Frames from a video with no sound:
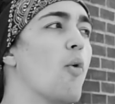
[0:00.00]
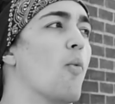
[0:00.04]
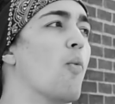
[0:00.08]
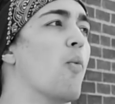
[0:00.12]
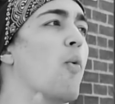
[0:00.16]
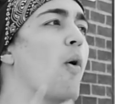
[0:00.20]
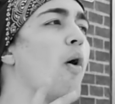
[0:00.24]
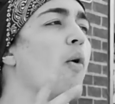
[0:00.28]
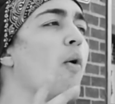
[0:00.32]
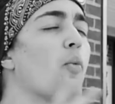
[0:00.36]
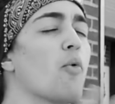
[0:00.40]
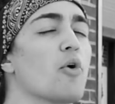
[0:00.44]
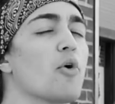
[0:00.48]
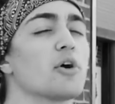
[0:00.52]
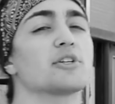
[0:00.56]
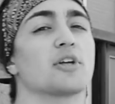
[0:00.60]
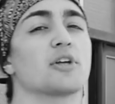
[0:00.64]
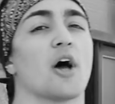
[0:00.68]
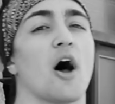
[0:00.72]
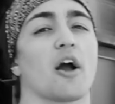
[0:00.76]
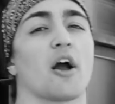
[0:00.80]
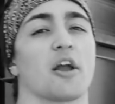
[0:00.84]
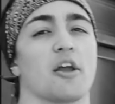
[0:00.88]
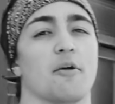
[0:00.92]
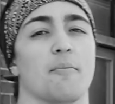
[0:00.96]
What we're
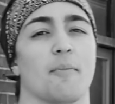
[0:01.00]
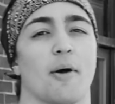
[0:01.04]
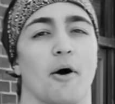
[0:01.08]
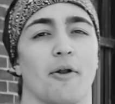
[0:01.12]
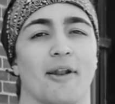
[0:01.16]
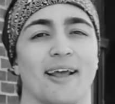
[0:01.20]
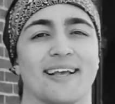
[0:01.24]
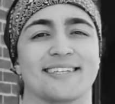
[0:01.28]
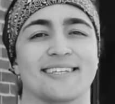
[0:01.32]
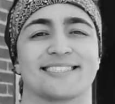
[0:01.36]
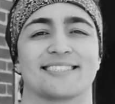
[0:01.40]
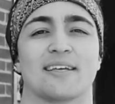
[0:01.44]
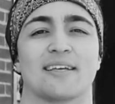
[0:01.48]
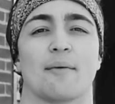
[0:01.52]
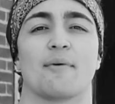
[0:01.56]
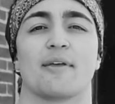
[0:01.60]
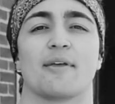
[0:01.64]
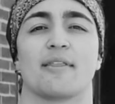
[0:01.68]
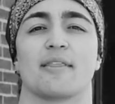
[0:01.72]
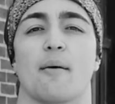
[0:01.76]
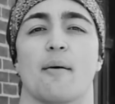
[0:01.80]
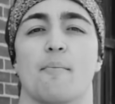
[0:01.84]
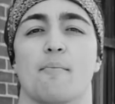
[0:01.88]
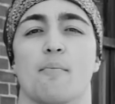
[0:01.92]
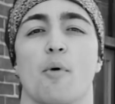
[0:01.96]
talking about is
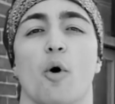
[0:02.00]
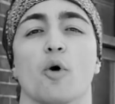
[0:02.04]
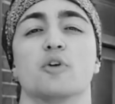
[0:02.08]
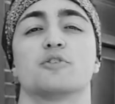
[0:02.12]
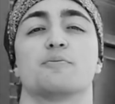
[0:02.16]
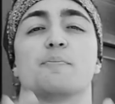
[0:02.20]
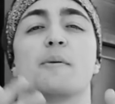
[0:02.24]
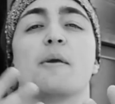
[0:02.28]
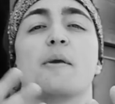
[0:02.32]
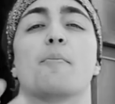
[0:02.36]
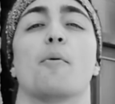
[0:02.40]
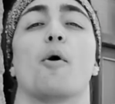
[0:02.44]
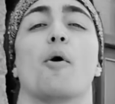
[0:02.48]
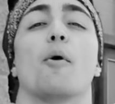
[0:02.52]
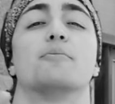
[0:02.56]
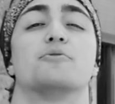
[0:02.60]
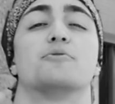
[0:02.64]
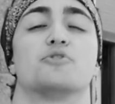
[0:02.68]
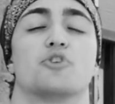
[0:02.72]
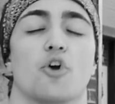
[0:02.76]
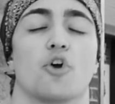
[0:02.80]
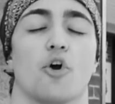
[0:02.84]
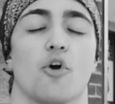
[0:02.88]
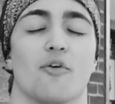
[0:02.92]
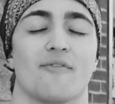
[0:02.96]
something that most people
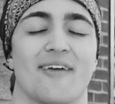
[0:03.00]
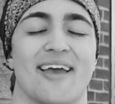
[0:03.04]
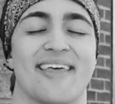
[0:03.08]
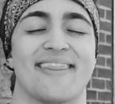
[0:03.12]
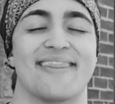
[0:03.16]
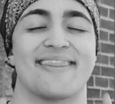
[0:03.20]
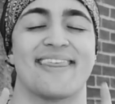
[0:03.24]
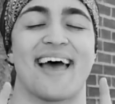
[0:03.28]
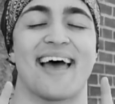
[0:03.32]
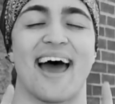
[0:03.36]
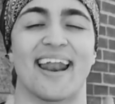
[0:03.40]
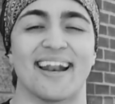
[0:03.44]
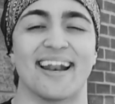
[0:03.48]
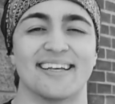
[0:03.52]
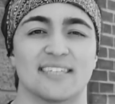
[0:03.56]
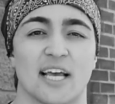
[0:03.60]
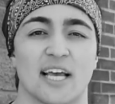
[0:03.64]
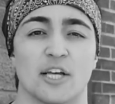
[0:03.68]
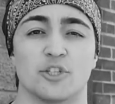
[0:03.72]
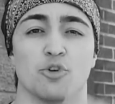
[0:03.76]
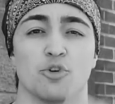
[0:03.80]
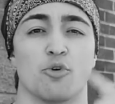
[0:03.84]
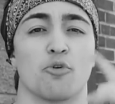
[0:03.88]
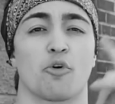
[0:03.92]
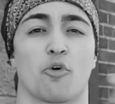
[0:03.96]
observe, and that is
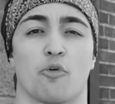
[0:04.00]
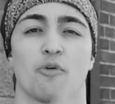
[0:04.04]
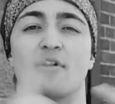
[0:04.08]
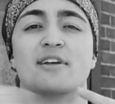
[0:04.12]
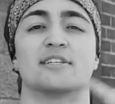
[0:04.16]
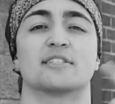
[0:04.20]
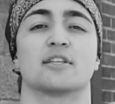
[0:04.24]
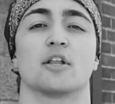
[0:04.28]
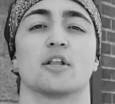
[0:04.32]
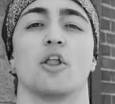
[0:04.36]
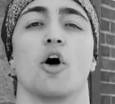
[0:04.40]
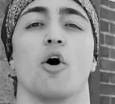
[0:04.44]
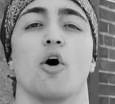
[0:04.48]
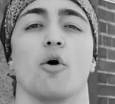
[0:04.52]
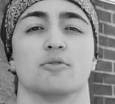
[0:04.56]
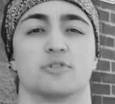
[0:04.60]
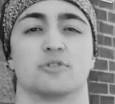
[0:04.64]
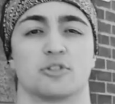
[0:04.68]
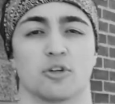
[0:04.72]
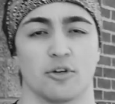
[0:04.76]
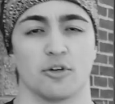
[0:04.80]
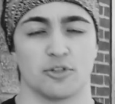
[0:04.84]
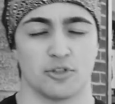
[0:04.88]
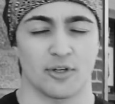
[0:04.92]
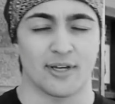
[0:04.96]
as you increase the load,
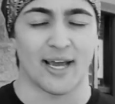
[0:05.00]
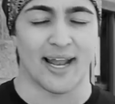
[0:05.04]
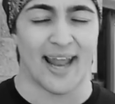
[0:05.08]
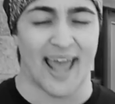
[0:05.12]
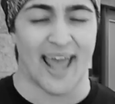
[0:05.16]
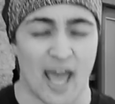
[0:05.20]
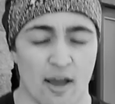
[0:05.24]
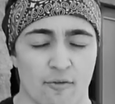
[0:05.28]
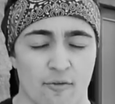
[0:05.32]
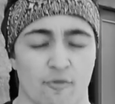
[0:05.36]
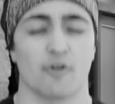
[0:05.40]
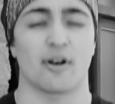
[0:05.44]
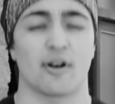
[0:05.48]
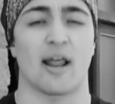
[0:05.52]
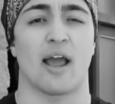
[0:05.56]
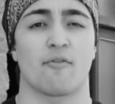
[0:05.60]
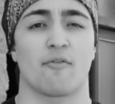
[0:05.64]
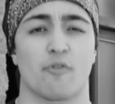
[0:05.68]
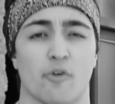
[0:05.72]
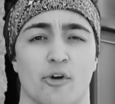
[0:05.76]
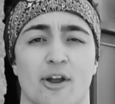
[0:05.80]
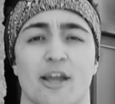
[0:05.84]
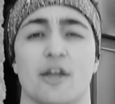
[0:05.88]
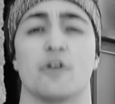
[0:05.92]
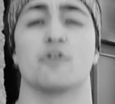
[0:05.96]
so as you get heavier and
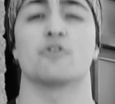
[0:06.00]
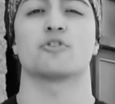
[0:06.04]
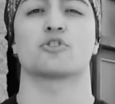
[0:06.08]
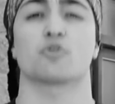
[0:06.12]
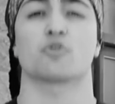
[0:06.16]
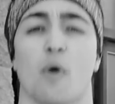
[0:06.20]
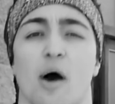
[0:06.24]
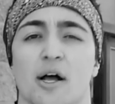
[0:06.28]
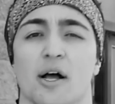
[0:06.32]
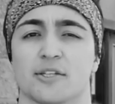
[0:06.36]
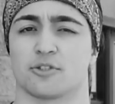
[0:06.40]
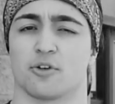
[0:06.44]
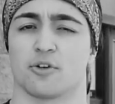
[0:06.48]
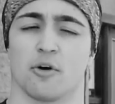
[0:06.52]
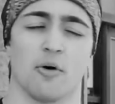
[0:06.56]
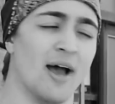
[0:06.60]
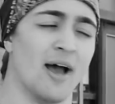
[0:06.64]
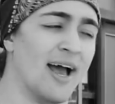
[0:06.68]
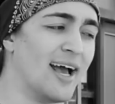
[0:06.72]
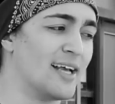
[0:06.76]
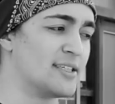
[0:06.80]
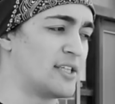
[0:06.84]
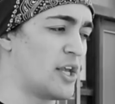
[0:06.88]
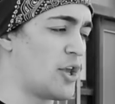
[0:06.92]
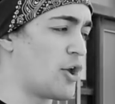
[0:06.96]
heavier in your squat, so
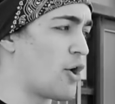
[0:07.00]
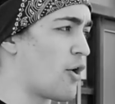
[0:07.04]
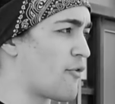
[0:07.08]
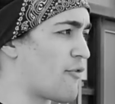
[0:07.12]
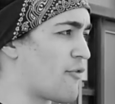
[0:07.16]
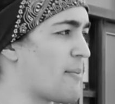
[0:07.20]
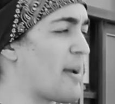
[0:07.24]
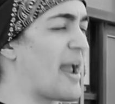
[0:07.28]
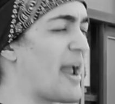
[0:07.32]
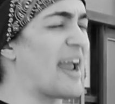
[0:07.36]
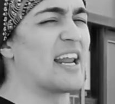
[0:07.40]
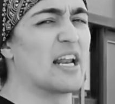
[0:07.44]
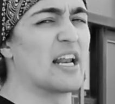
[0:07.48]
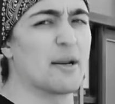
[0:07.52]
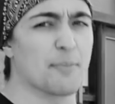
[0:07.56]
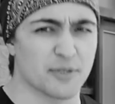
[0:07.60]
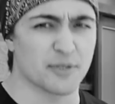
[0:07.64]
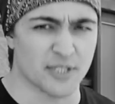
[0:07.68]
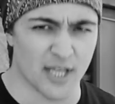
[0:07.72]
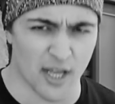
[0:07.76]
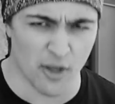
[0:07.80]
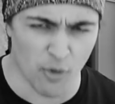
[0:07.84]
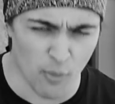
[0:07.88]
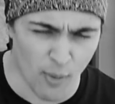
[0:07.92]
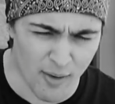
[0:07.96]
say you go from
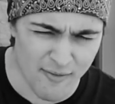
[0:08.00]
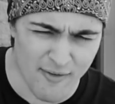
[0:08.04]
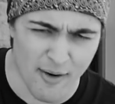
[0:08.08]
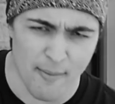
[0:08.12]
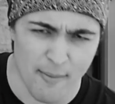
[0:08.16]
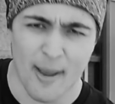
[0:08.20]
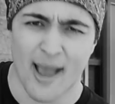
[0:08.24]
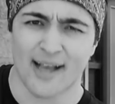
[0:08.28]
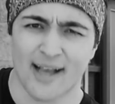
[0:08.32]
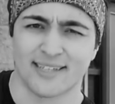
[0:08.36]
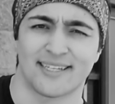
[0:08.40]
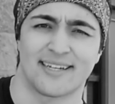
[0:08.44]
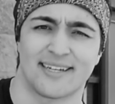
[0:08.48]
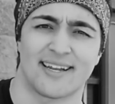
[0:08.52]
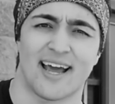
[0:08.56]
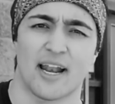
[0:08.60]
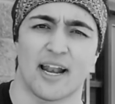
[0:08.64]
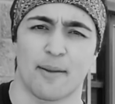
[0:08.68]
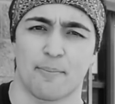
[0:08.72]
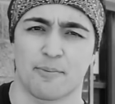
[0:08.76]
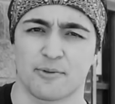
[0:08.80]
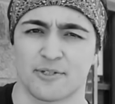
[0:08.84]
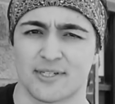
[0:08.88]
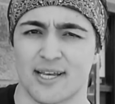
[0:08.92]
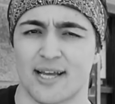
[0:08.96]
80% your one rep max to
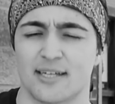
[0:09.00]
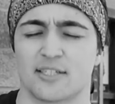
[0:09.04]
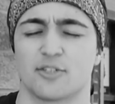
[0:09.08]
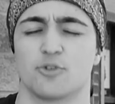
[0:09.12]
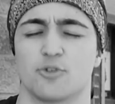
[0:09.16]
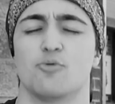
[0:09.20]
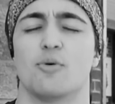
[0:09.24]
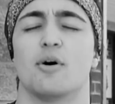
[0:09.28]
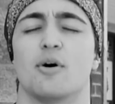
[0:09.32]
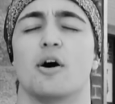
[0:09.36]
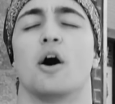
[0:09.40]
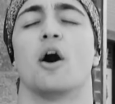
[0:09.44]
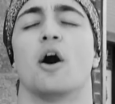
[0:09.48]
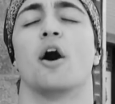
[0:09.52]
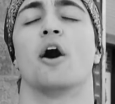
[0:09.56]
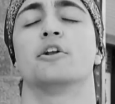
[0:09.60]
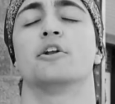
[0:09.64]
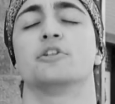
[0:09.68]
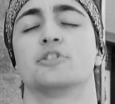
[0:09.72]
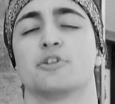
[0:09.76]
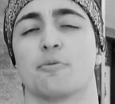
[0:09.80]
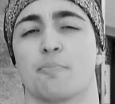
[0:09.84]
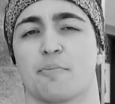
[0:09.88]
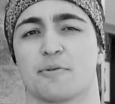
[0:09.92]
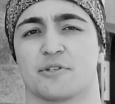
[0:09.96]
90% to
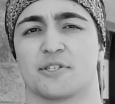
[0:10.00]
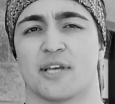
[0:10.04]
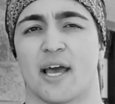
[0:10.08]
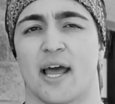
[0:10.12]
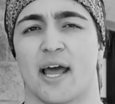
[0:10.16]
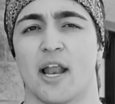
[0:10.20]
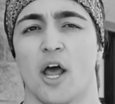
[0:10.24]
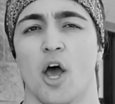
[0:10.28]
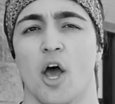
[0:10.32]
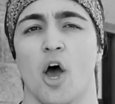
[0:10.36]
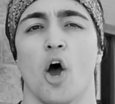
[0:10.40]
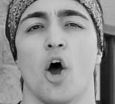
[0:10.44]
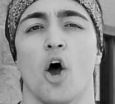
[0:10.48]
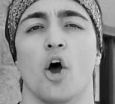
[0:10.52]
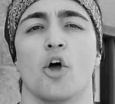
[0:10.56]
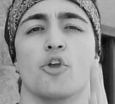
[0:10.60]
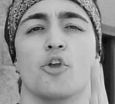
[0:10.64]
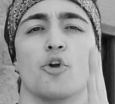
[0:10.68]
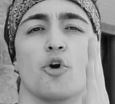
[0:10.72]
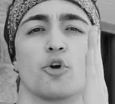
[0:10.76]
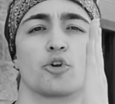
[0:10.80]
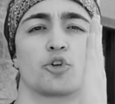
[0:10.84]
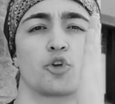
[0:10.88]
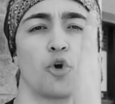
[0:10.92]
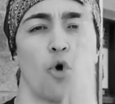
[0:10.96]
100%,
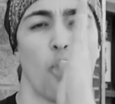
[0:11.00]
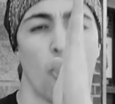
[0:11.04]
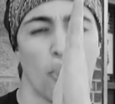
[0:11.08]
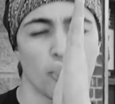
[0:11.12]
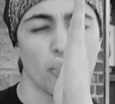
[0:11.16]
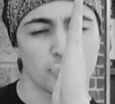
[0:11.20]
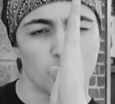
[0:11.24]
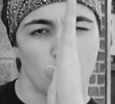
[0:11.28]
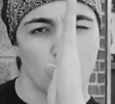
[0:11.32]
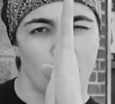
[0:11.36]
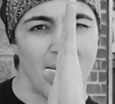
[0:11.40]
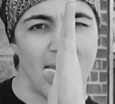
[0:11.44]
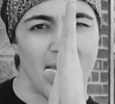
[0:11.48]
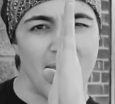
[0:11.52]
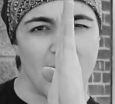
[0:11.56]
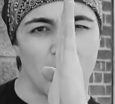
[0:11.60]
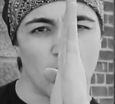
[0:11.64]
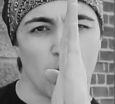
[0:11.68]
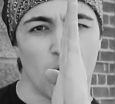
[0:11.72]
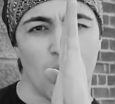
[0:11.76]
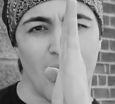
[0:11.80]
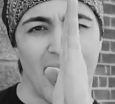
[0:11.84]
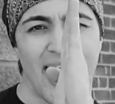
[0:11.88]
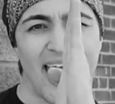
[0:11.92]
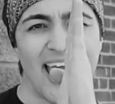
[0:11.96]
your torso
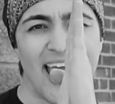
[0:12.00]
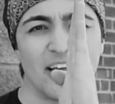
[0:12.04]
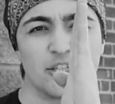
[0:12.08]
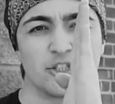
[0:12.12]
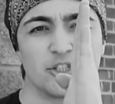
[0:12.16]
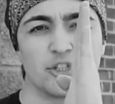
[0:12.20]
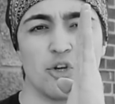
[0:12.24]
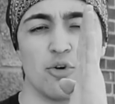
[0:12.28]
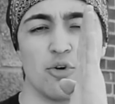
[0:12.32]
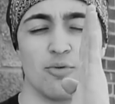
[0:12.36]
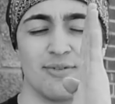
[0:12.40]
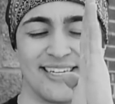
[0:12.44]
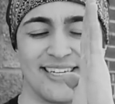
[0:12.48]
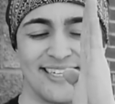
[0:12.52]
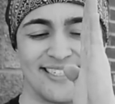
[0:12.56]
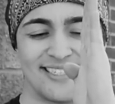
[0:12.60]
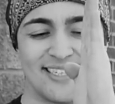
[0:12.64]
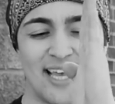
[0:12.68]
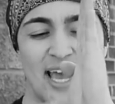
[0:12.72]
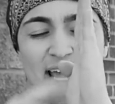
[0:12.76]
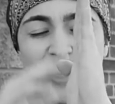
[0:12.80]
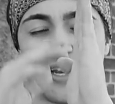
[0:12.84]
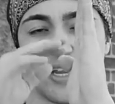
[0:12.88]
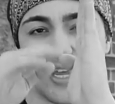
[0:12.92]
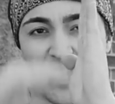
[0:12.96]
angle as you
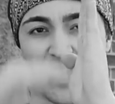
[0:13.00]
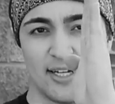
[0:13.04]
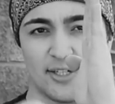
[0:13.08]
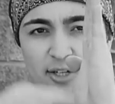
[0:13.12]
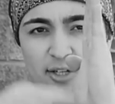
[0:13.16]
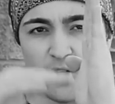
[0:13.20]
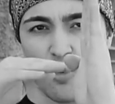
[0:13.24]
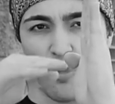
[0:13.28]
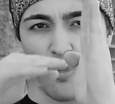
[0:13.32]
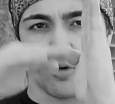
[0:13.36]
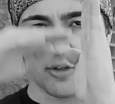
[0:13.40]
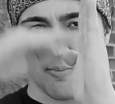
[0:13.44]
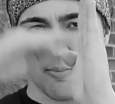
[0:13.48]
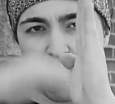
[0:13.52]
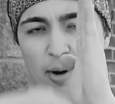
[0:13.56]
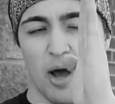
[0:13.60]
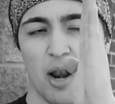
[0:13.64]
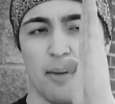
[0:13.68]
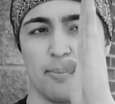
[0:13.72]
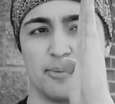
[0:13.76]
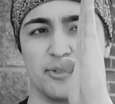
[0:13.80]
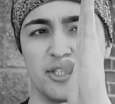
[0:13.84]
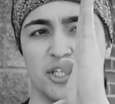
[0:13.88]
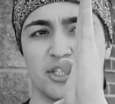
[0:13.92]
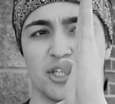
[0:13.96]
descend into the hole, the
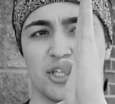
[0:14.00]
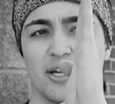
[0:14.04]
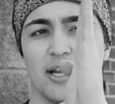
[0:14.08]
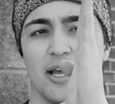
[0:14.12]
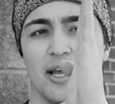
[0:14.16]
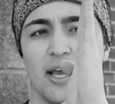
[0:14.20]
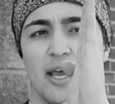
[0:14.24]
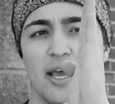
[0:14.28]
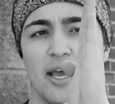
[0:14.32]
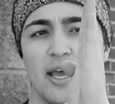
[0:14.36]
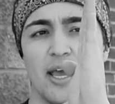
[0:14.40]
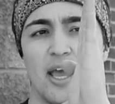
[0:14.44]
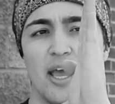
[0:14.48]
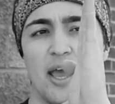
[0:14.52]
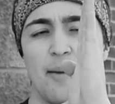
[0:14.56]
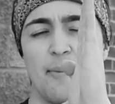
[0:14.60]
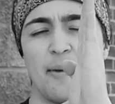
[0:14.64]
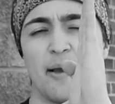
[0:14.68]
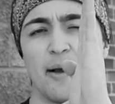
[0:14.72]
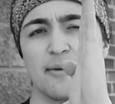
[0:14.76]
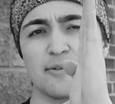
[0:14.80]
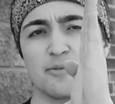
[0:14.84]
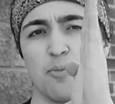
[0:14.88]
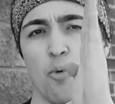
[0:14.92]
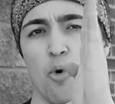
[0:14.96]
bottom position, it
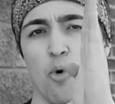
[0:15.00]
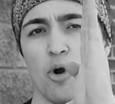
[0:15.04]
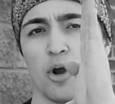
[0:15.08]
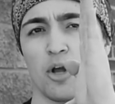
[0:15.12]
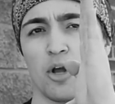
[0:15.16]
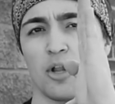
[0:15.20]
becomes more